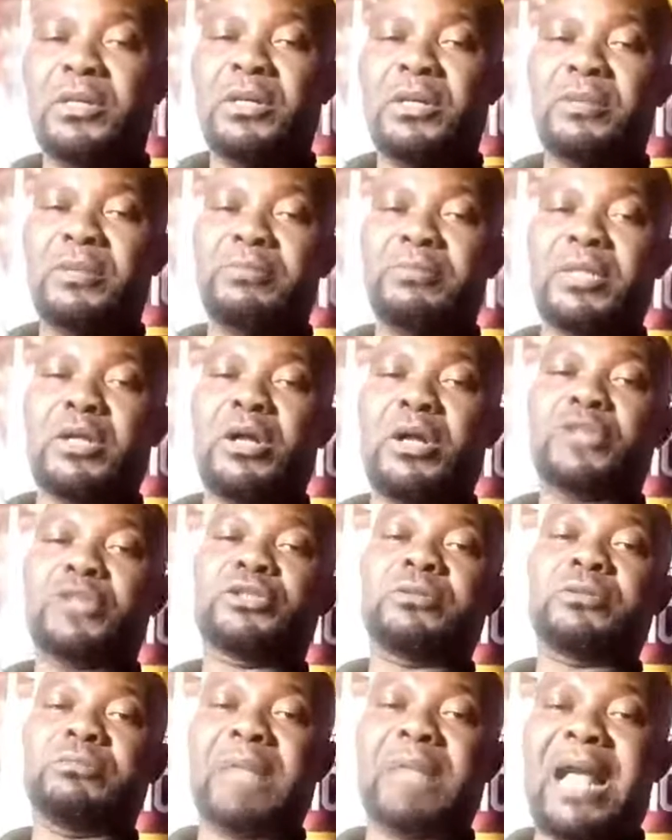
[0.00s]

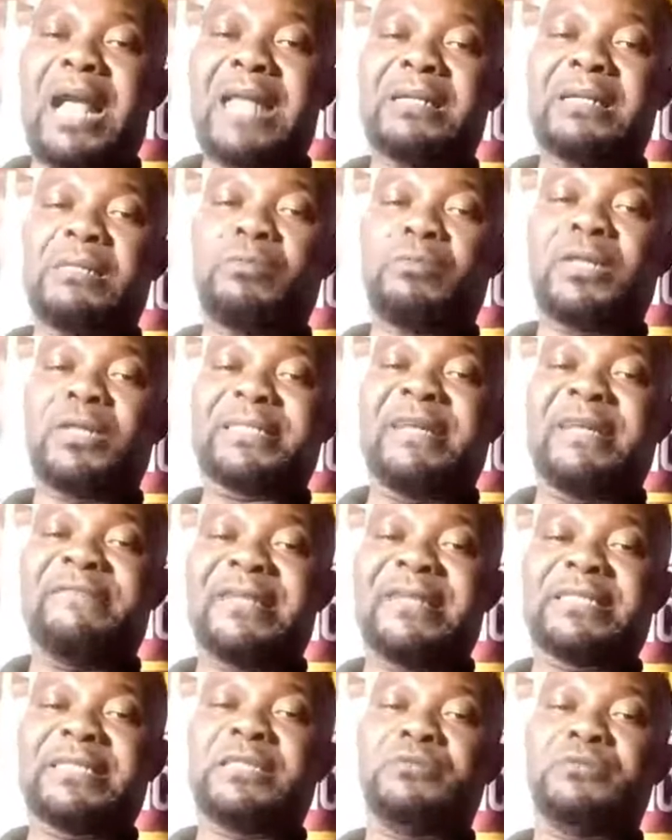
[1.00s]
because and
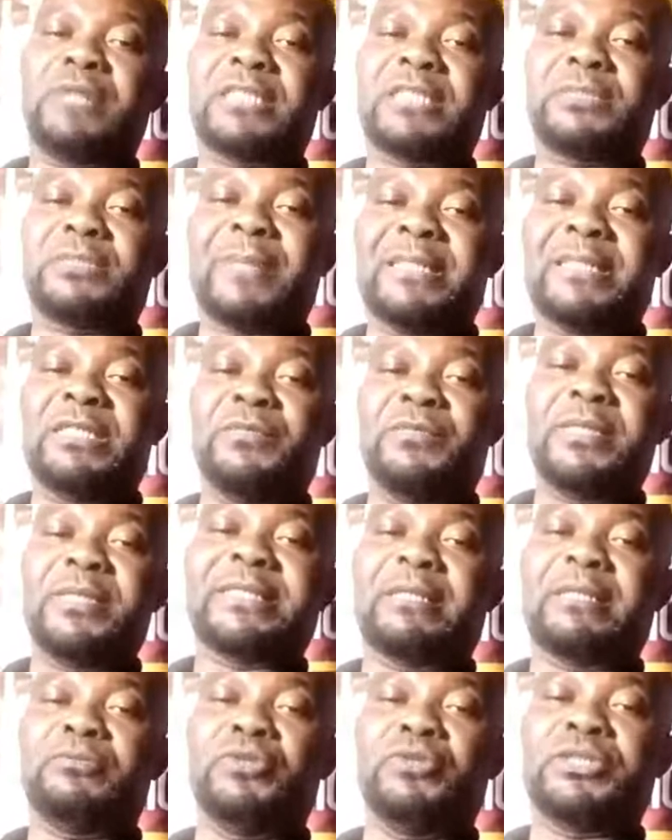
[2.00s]
whatever thing you are spending with
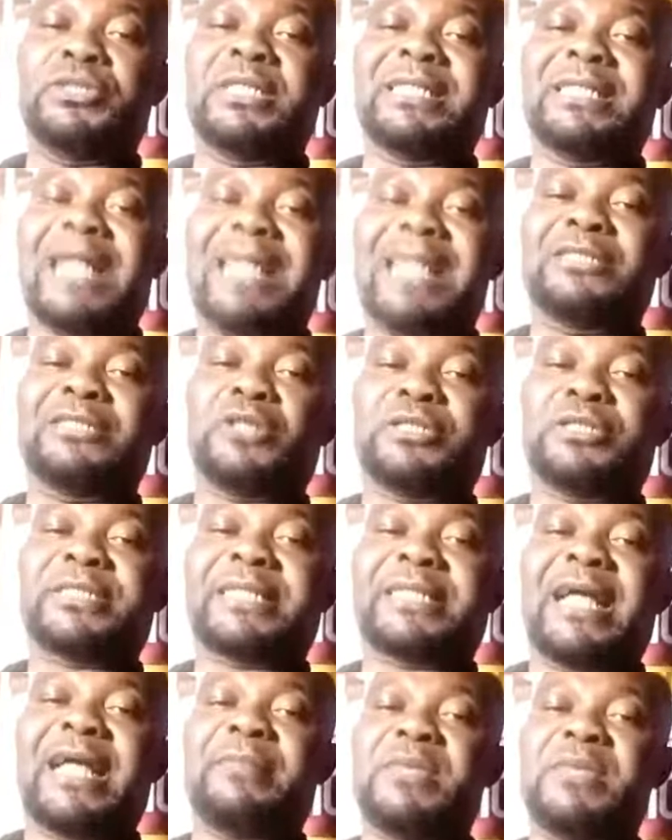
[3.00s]
them, use it as
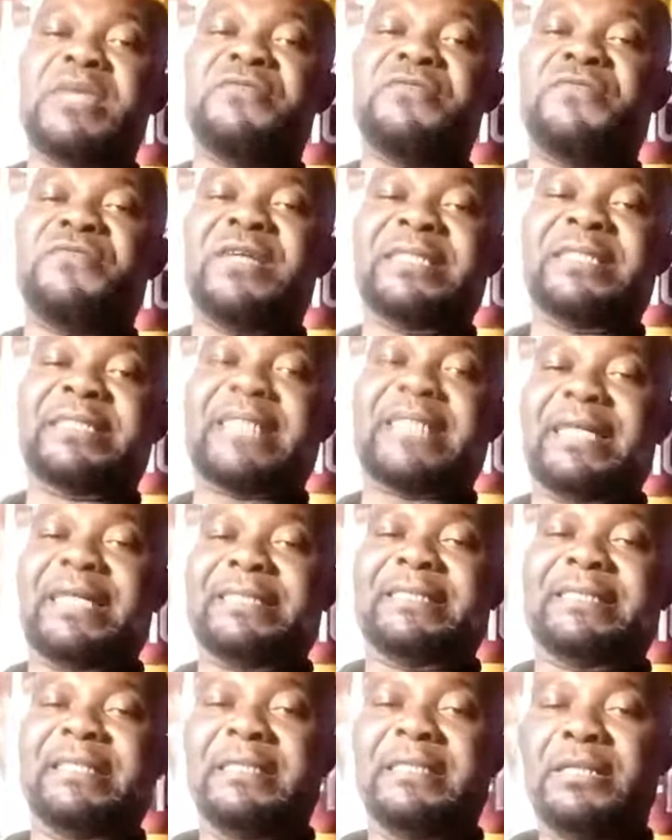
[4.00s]
just time invested.